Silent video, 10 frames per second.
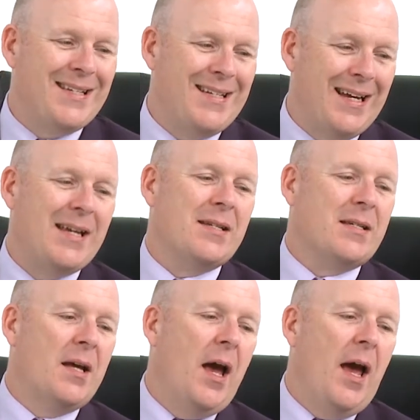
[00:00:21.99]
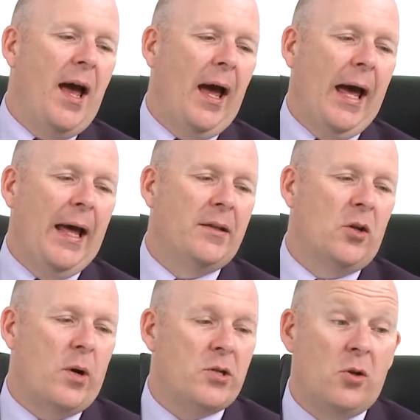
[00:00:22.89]
Deus, and the
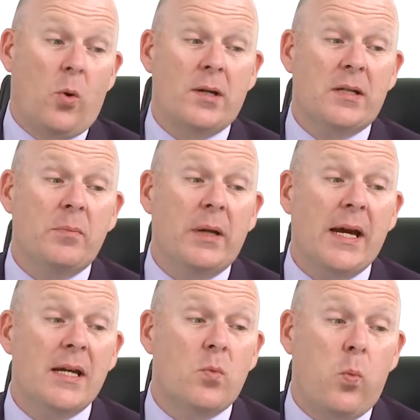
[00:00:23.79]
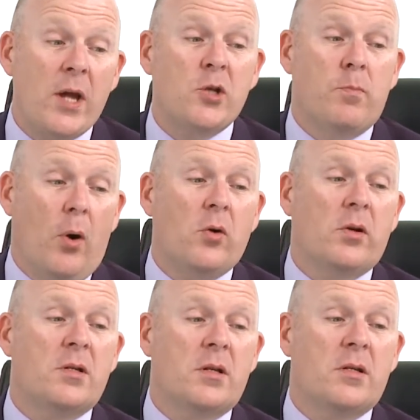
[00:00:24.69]
question quite simply is, which
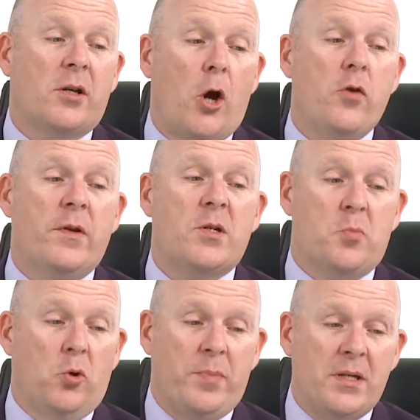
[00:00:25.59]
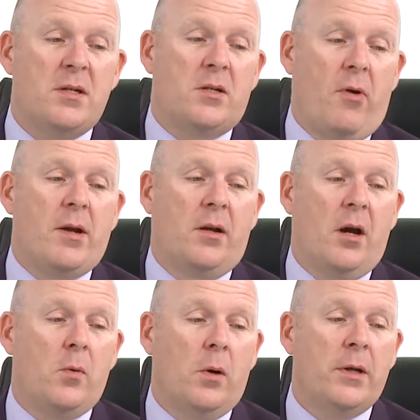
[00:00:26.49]
box does the COVID small business grant
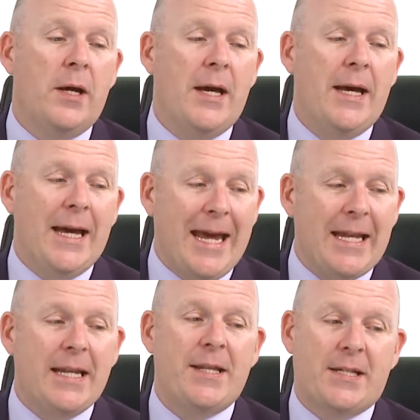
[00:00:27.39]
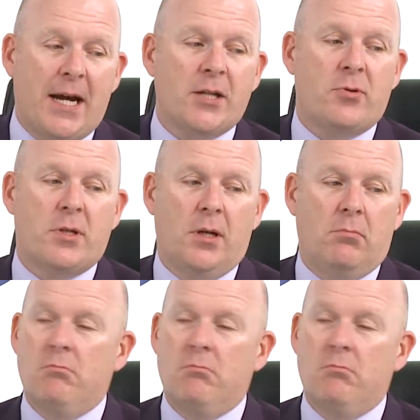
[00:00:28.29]
go on in the tax return?